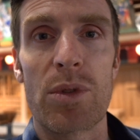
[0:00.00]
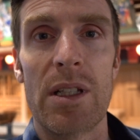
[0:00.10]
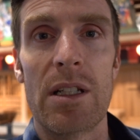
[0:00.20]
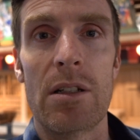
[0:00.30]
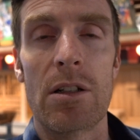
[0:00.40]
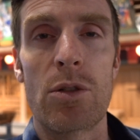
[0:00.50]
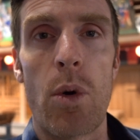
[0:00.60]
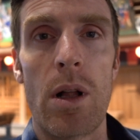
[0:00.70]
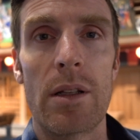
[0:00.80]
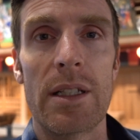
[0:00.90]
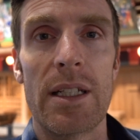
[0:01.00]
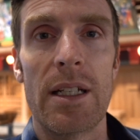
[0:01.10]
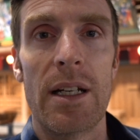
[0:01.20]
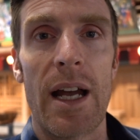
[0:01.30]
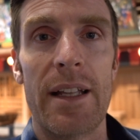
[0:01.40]
really good quality
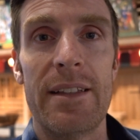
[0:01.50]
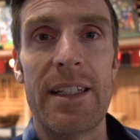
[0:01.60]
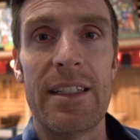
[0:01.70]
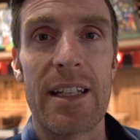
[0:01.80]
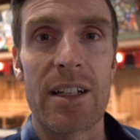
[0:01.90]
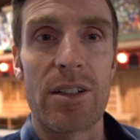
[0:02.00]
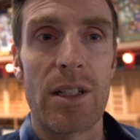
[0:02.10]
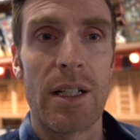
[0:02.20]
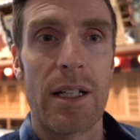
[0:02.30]
and detail.